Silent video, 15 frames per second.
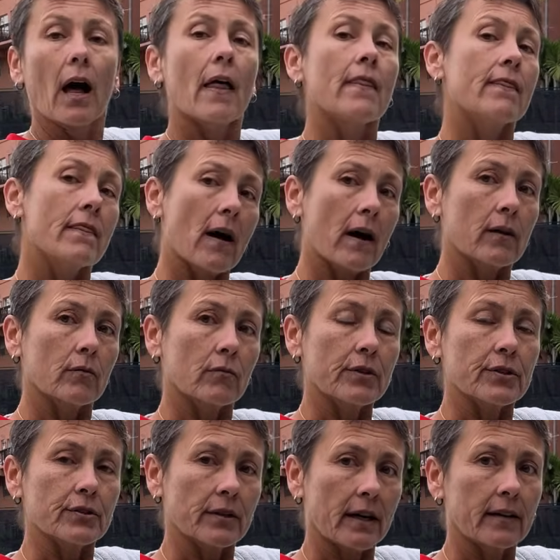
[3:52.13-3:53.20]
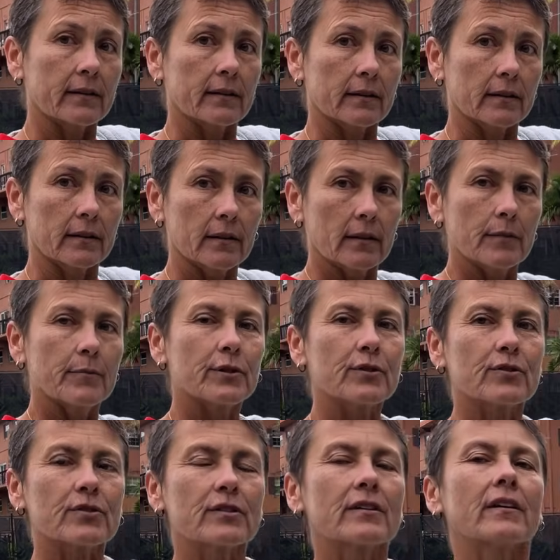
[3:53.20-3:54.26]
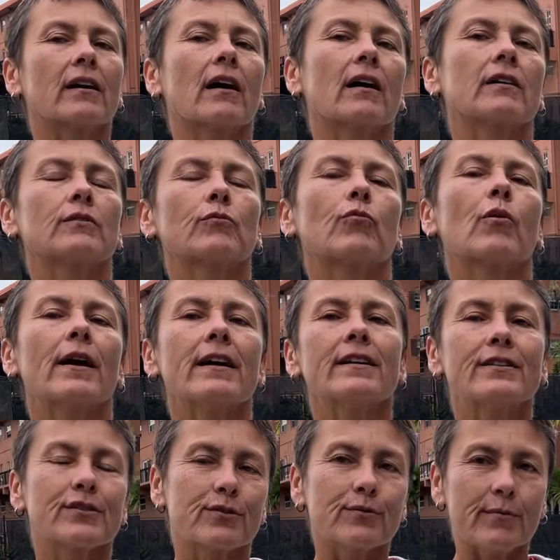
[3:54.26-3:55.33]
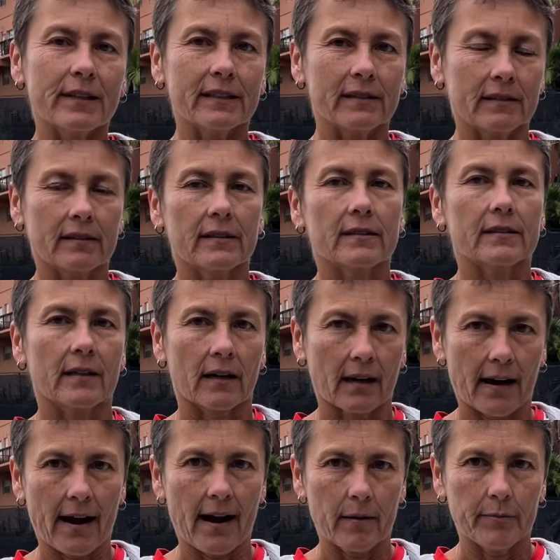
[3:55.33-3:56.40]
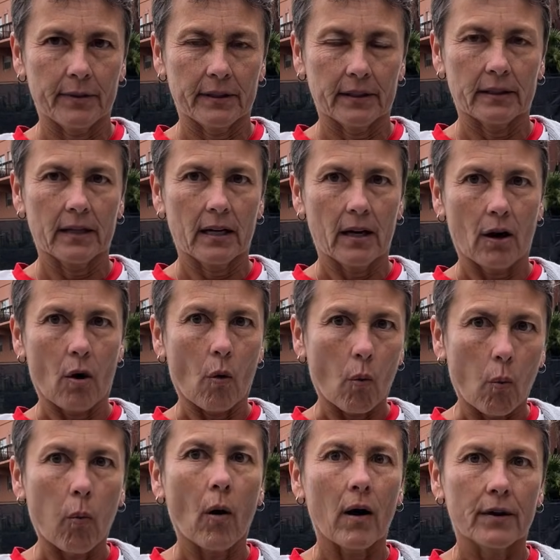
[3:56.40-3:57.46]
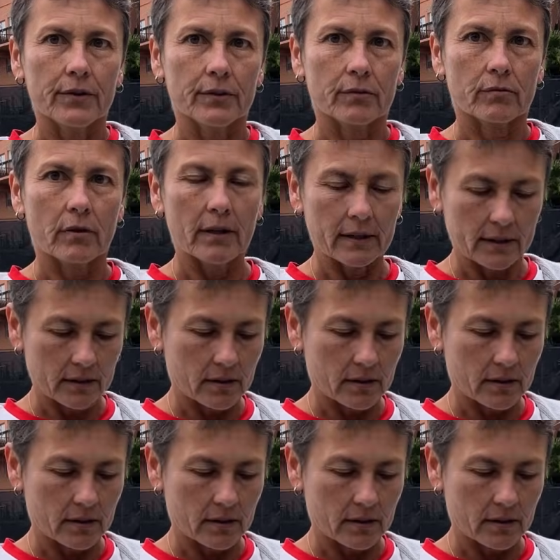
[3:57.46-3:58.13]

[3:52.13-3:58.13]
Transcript: not when you get there, because there are way too many things that are happening while you're running.